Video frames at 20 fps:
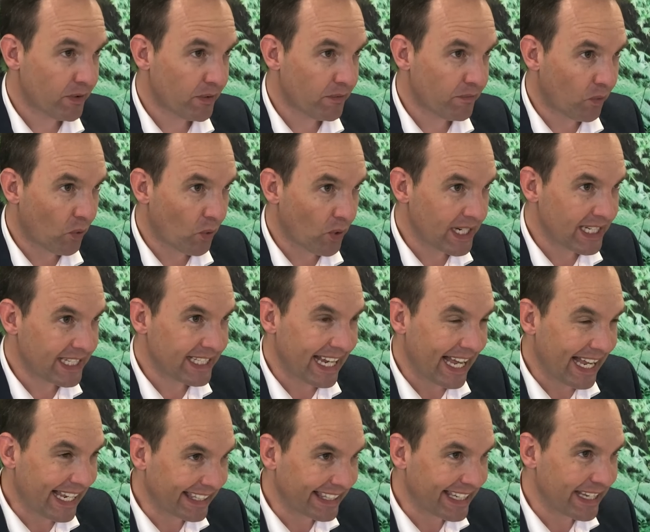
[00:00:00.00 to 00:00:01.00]
avoided
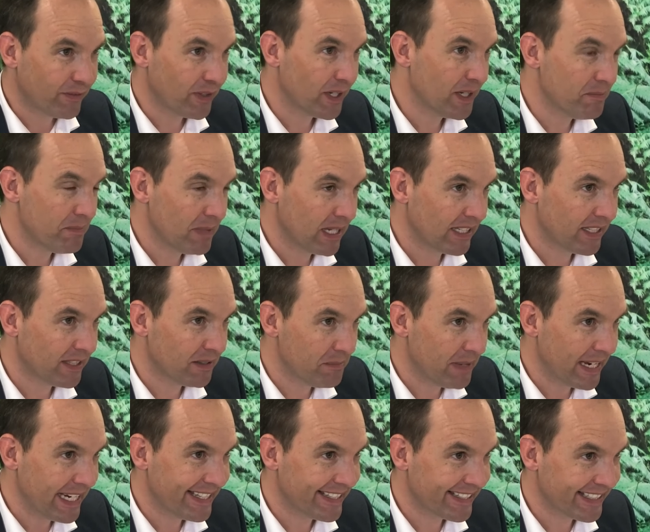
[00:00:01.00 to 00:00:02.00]
11 million
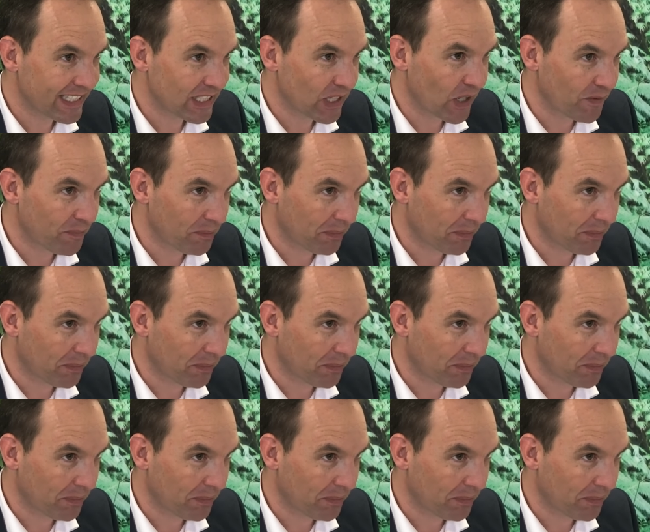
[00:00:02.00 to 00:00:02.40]
meters of